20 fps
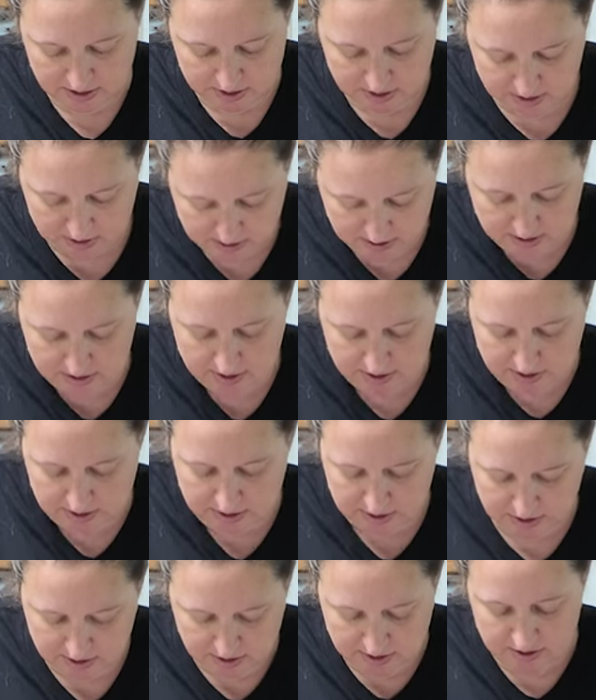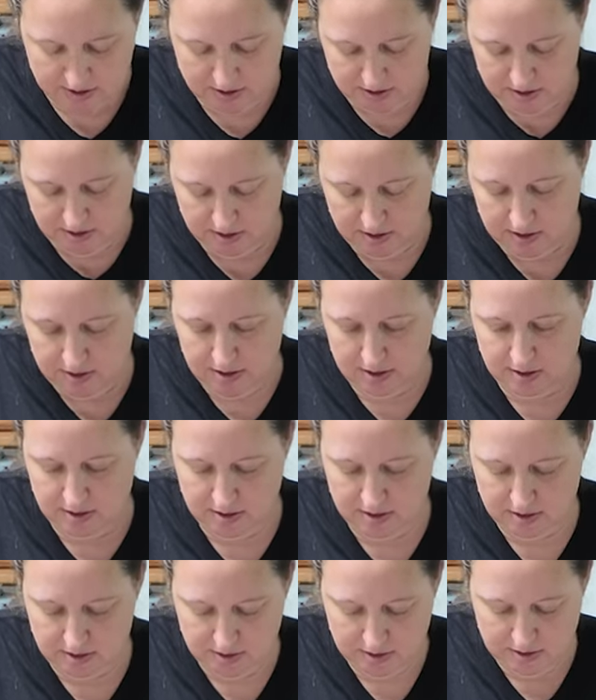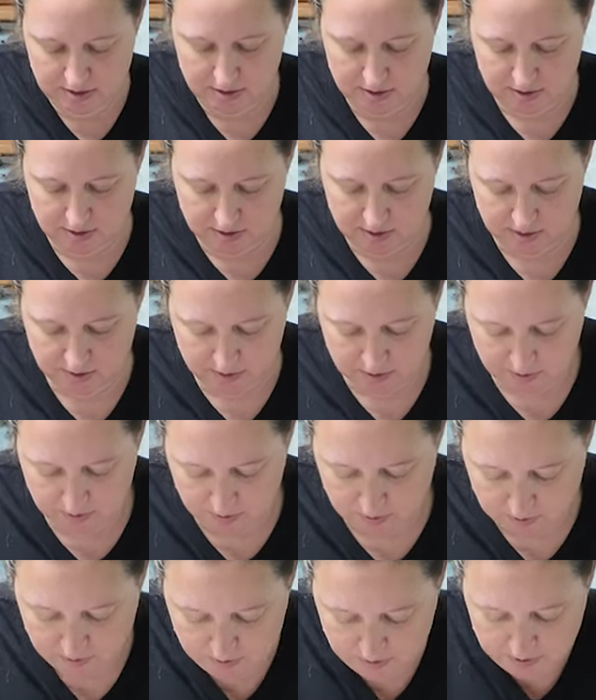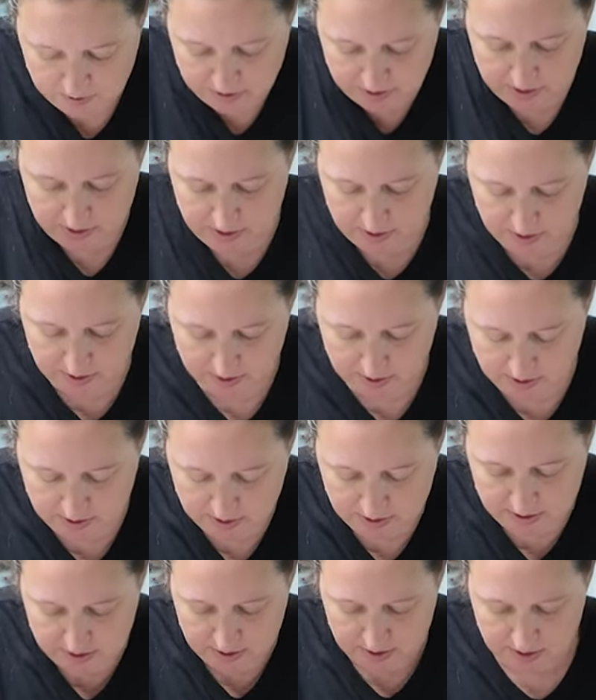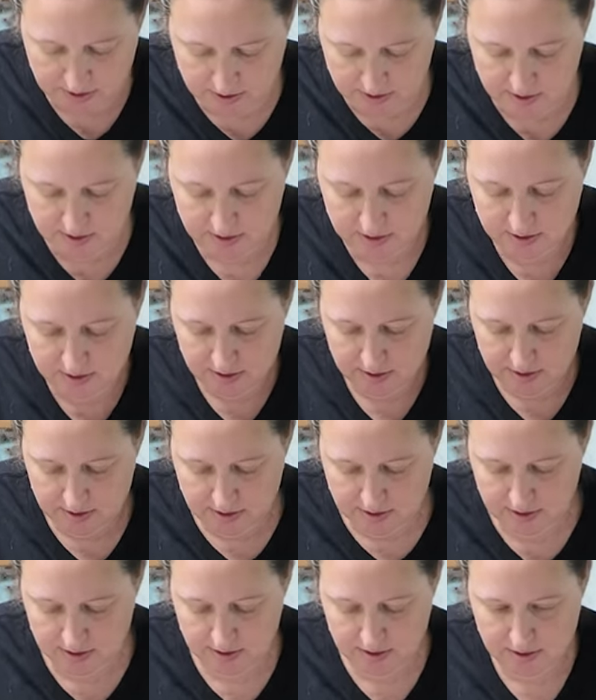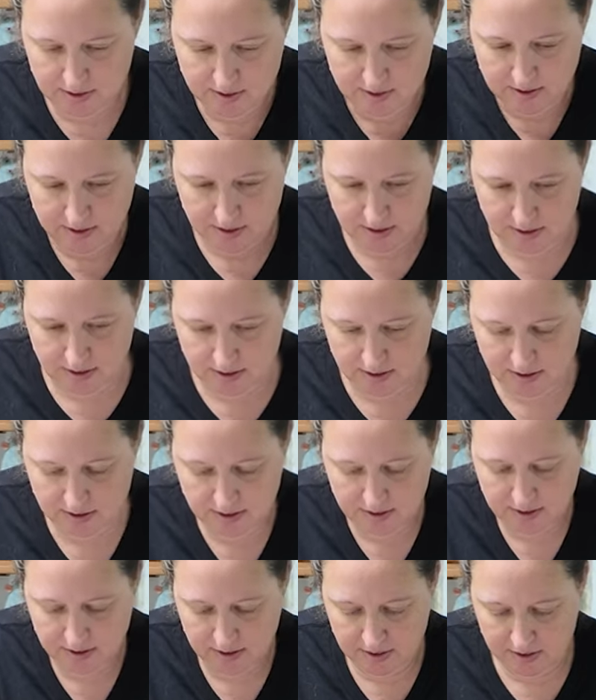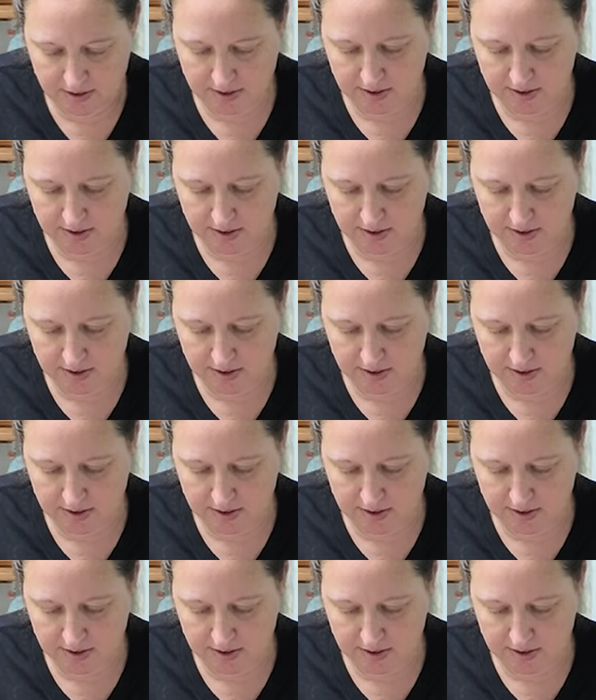Nobody speaks.